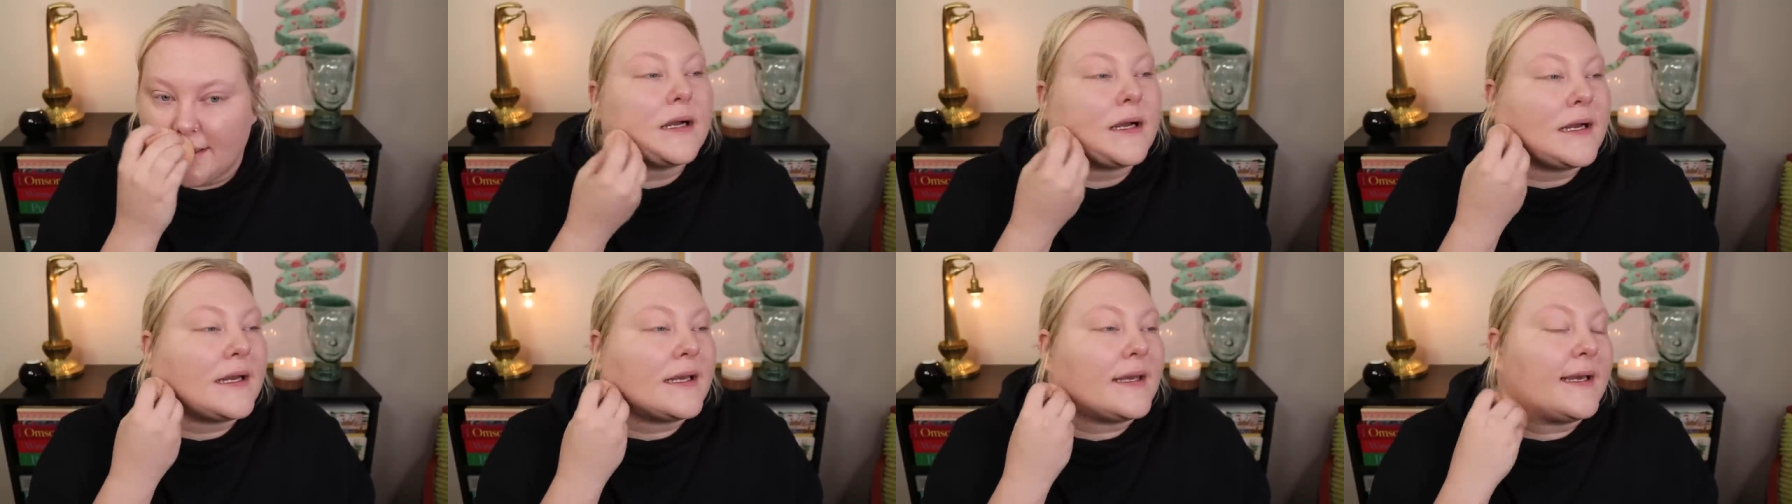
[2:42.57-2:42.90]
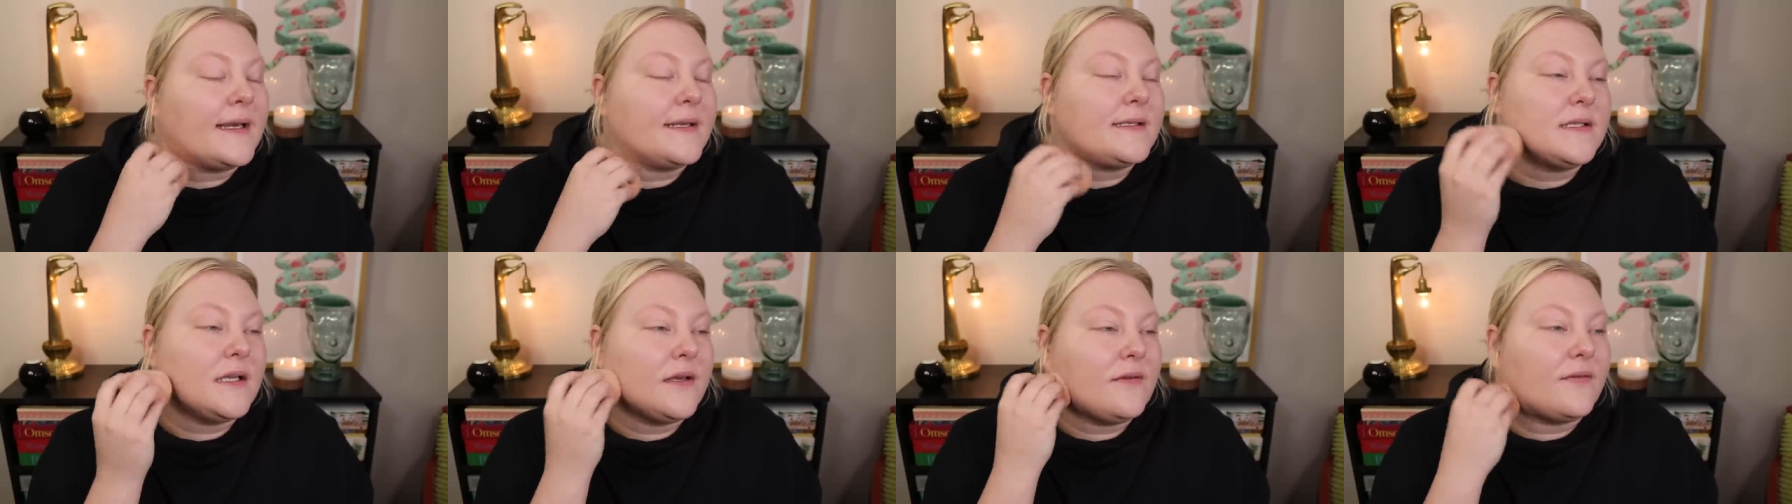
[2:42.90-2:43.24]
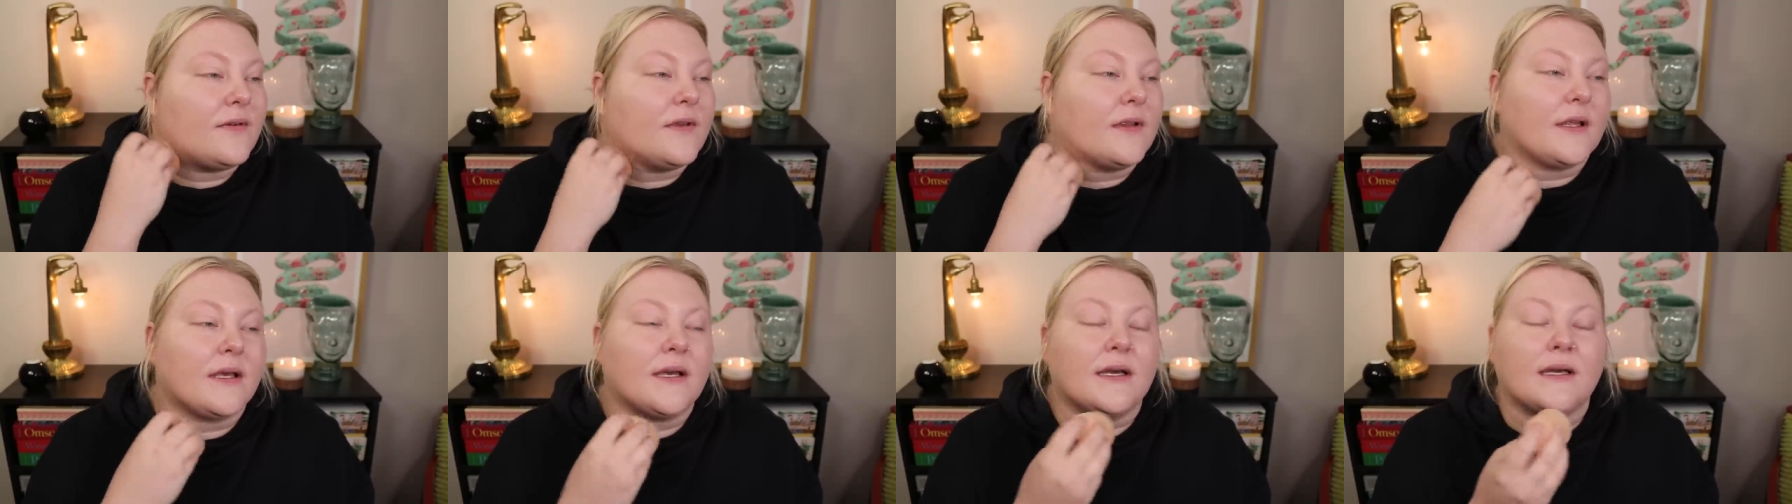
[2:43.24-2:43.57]
I guess I
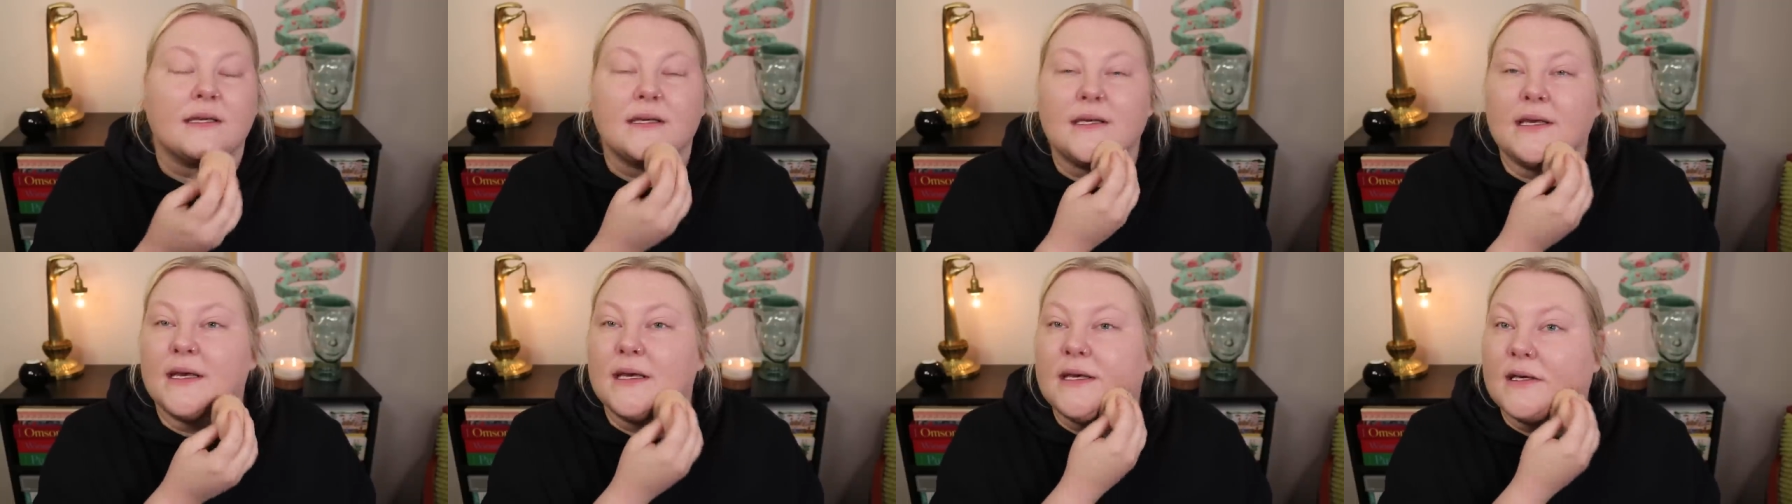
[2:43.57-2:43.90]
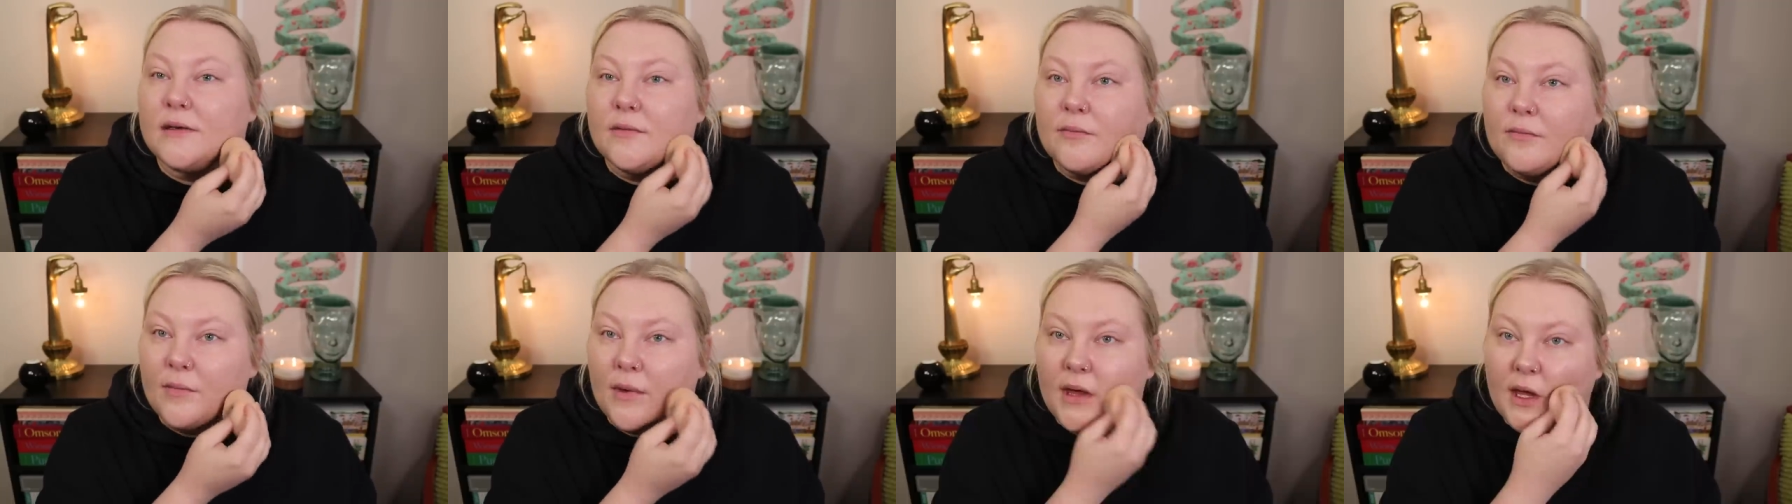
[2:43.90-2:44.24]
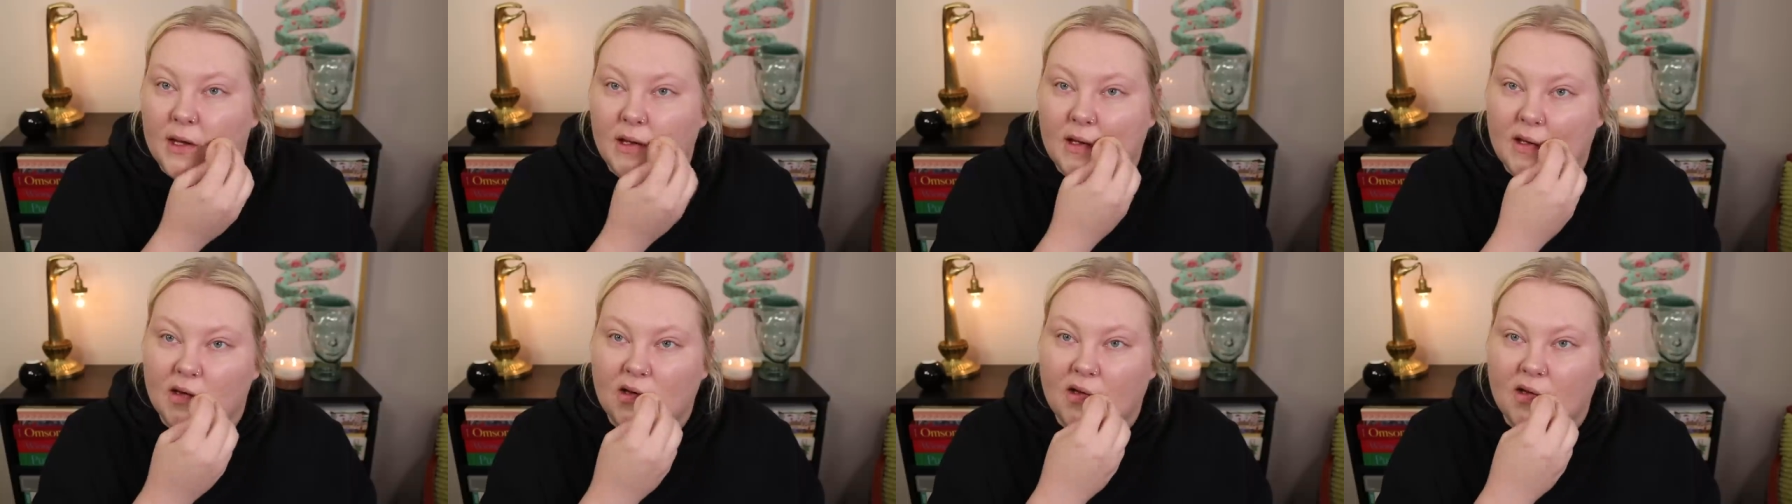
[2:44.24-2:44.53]
feel like I can't make